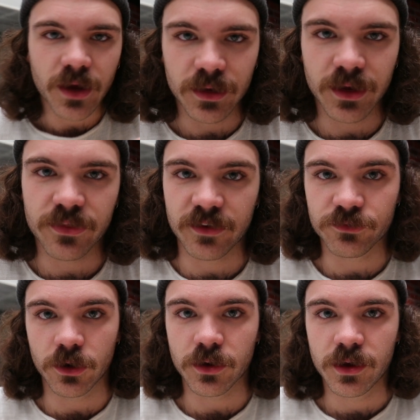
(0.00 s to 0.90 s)
I'll link that
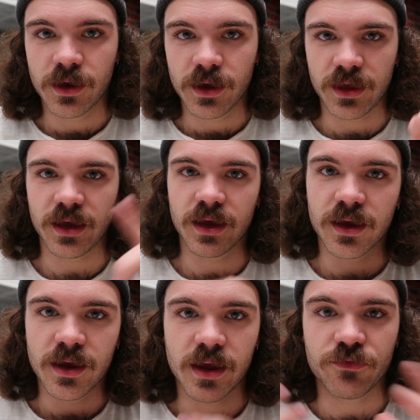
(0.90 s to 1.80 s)
vlog
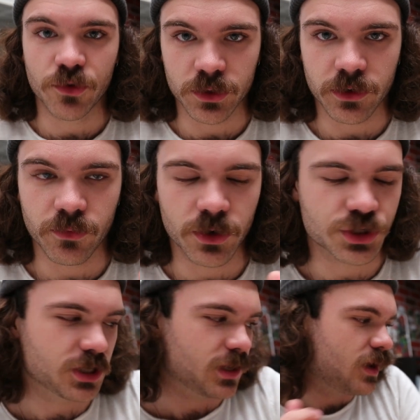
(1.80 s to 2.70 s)
here if you want to go
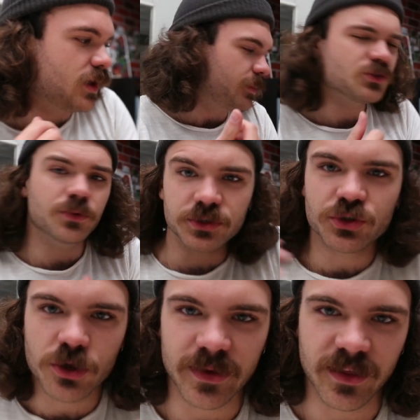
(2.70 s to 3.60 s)
watch it. But I just wanted to
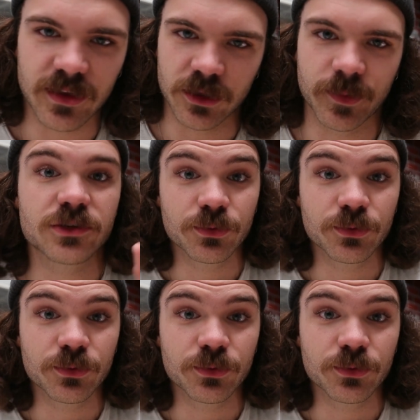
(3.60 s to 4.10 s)
talk about that a little bit.